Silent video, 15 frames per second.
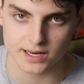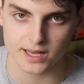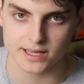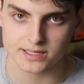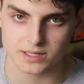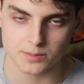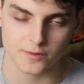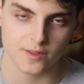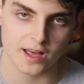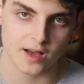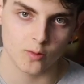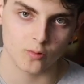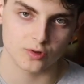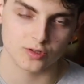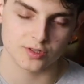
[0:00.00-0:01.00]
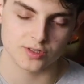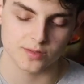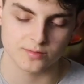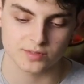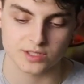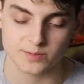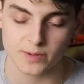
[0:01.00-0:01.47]
and some of that were
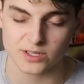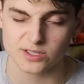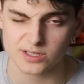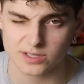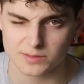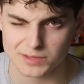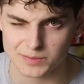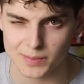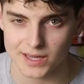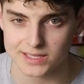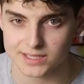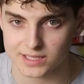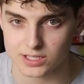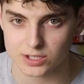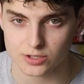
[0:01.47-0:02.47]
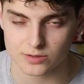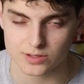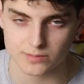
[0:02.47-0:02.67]
especially some spacing issues in